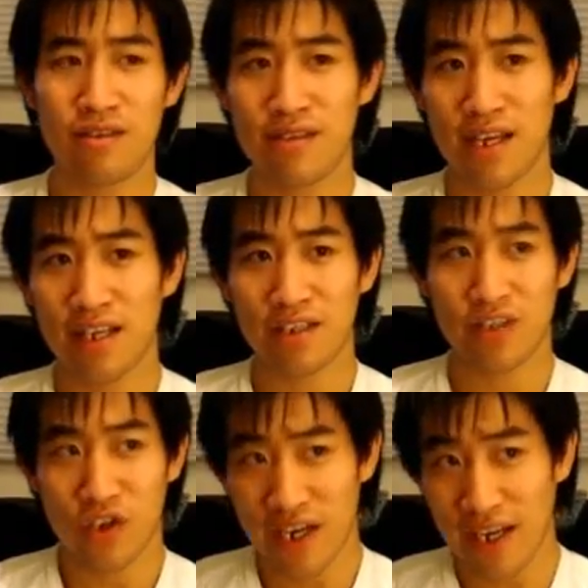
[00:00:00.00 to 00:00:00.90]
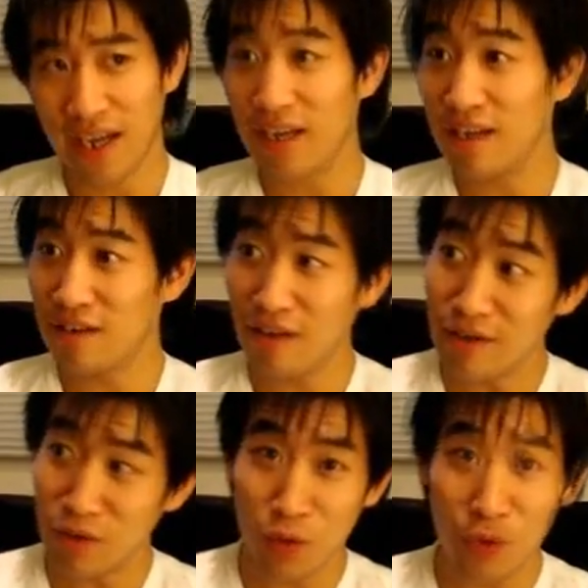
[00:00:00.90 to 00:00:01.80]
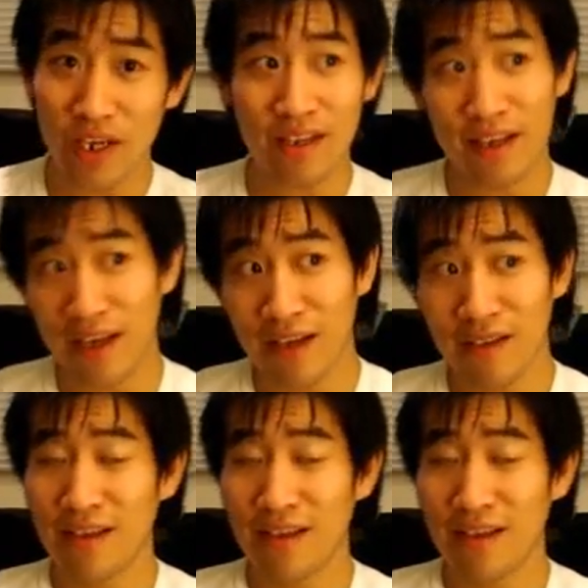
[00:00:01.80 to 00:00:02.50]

Who's that shiny head like talking there?